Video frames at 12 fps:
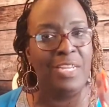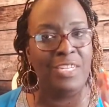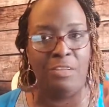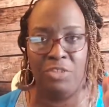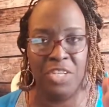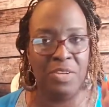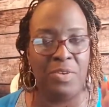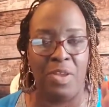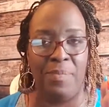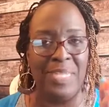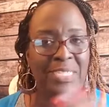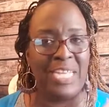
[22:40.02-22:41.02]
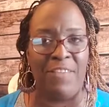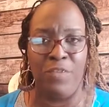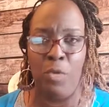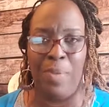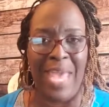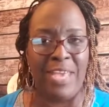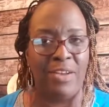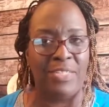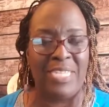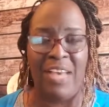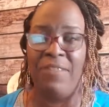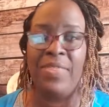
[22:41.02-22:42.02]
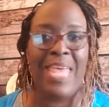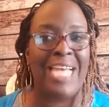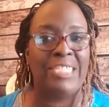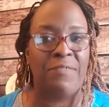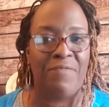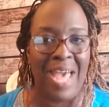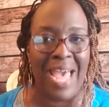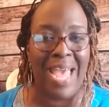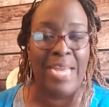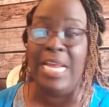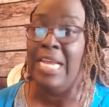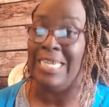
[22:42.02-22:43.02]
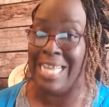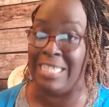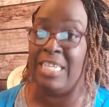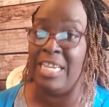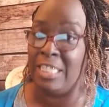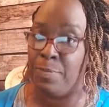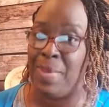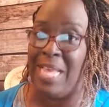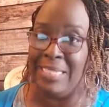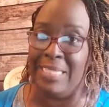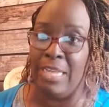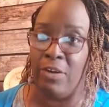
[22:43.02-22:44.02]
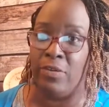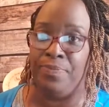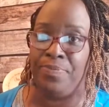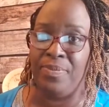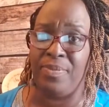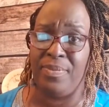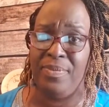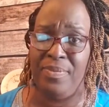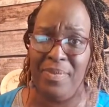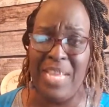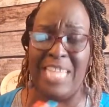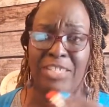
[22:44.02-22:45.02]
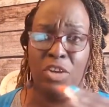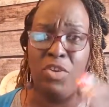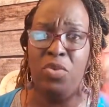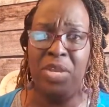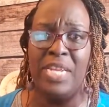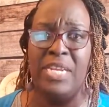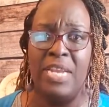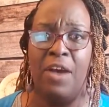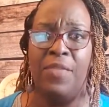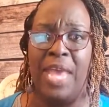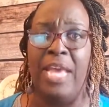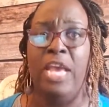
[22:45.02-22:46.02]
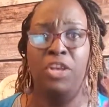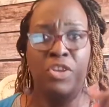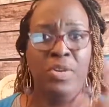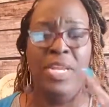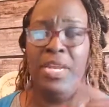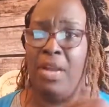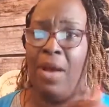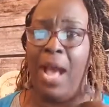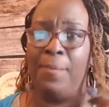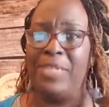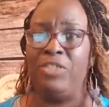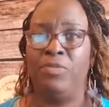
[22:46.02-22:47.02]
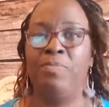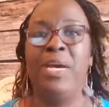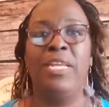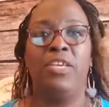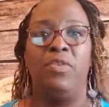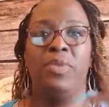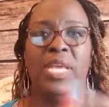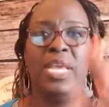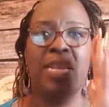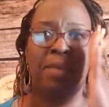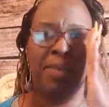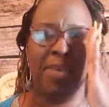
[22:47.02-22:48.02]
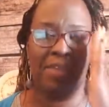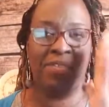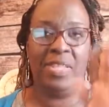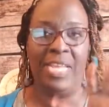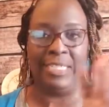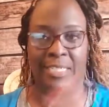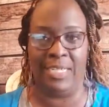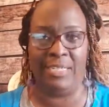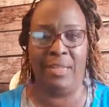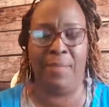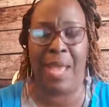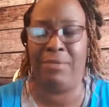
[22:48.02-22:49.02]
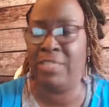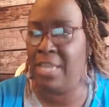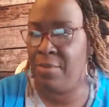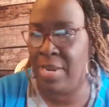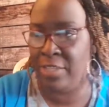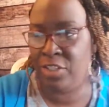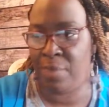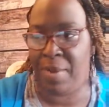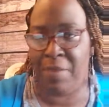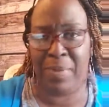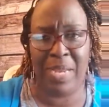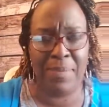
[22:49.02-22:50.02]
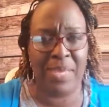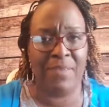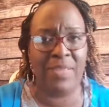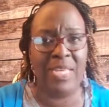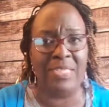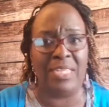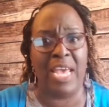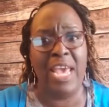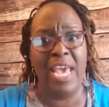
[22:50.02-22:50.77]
Don't cheat on your business. If you pay yourself, that's fine. That's an expense though. And so you need to know that. You need to know how much money you need. Let me give you this. This I was getting ready to jump off, but let me give you this.